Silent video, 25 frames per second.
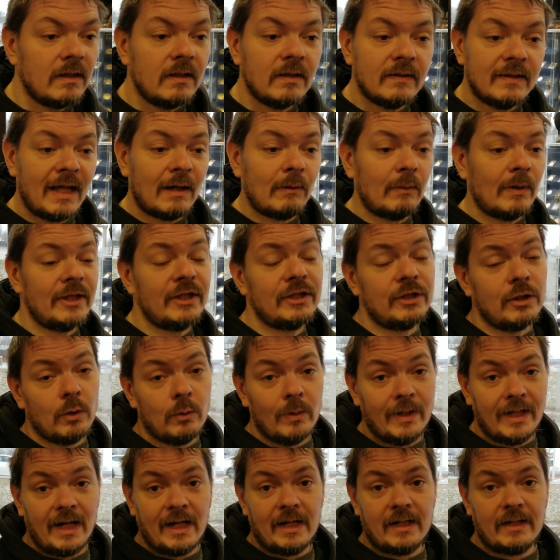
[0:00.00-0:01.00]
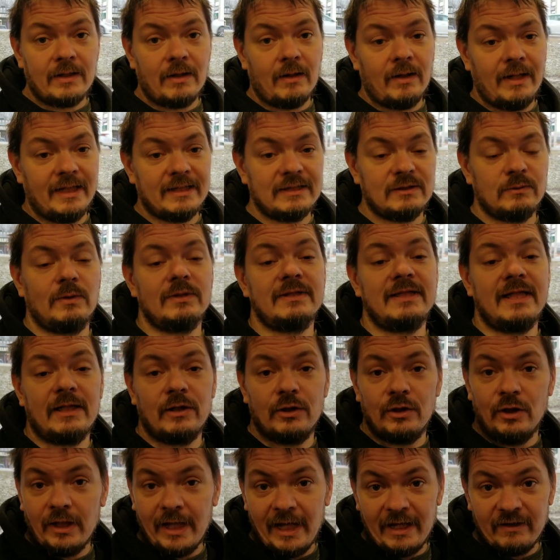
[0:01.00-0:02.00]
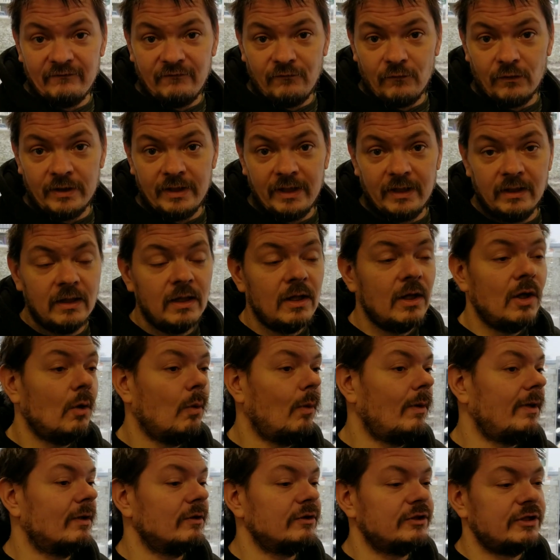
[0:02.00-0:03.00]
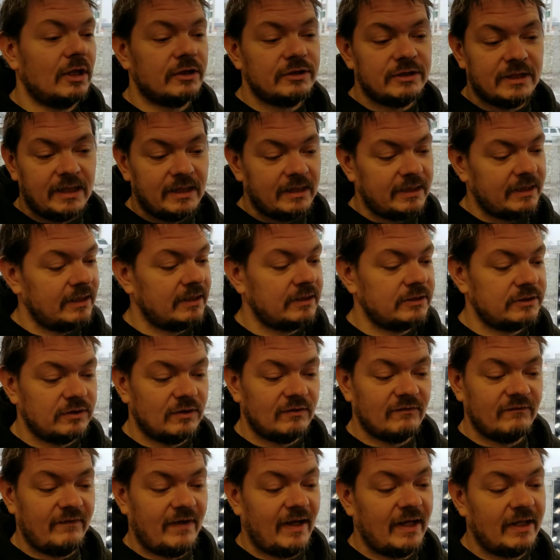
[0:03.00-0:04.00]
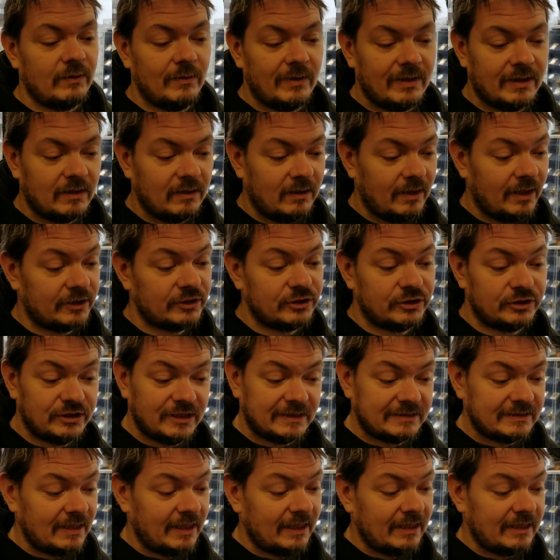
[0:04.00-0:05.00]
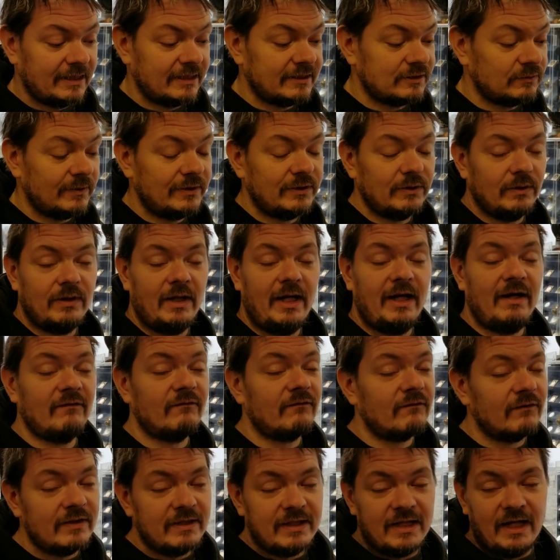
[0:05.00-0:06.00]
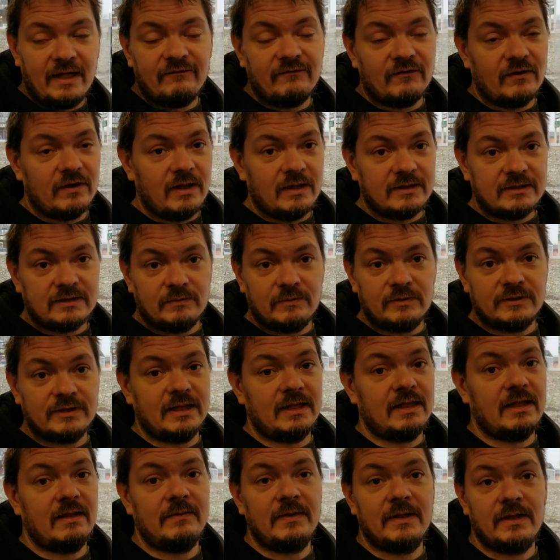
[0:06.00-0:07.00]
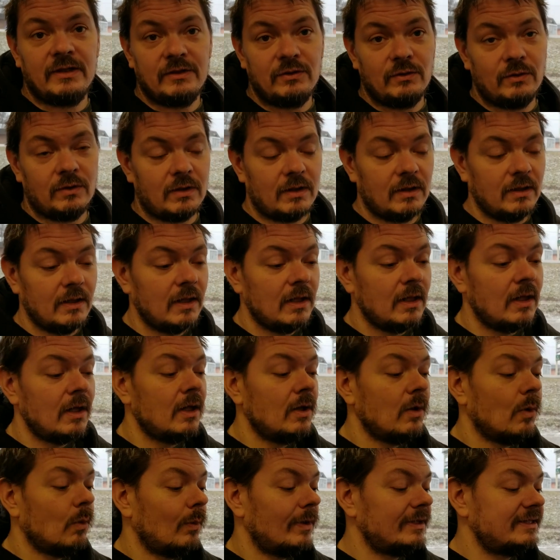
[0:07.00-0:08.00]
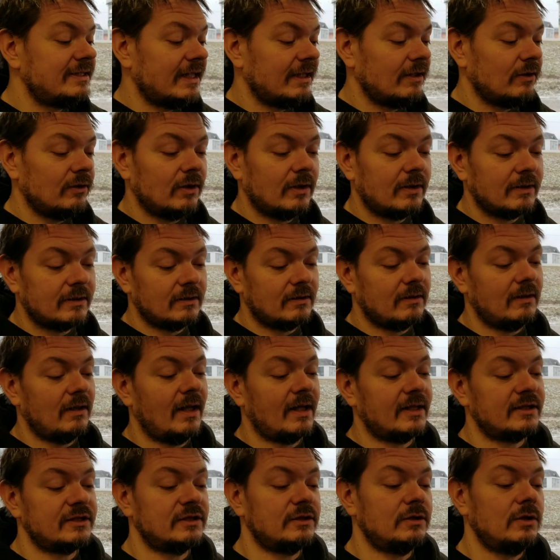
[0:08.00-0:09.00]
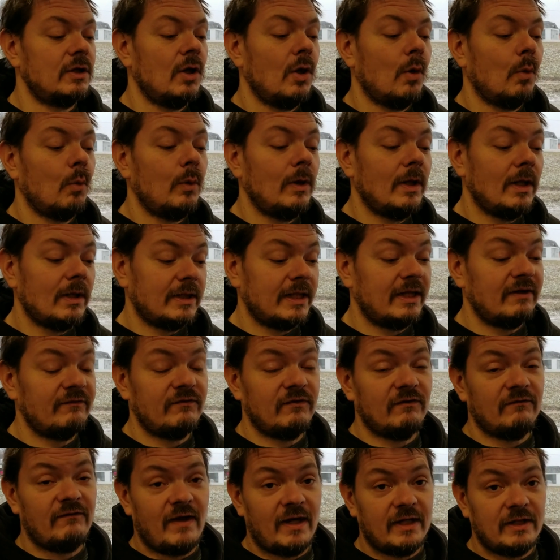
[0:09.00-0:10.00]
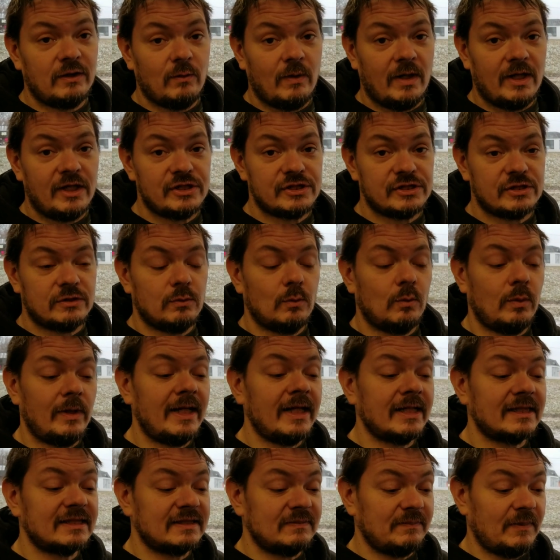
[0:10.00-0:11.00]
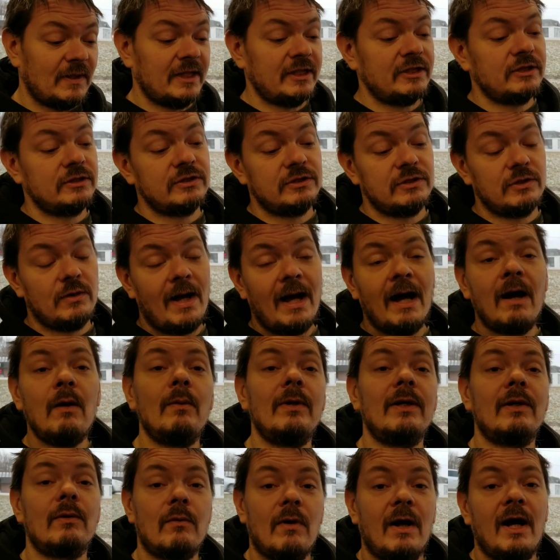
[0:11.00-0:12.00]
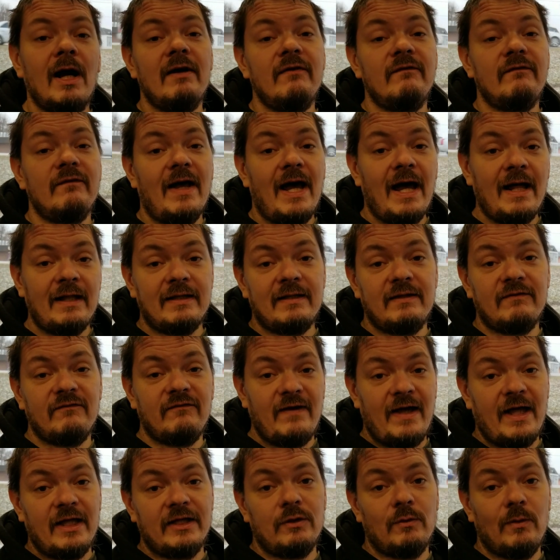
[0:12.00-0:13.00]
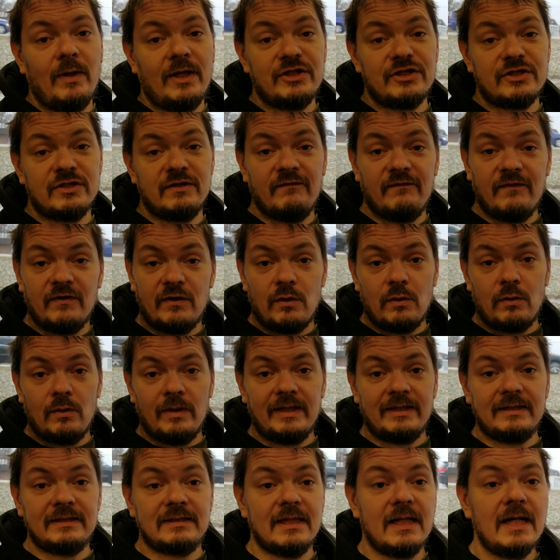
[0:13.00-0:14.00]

That way you know we got it in our hands and we'll take a look at it for you. We don't charge anything to evaluate a collection. Just like this, we do it every day for customers that come in the door. We take a look at the collection, we'll give you a valuation. We explain to you how we arrive at the valuation of the coins.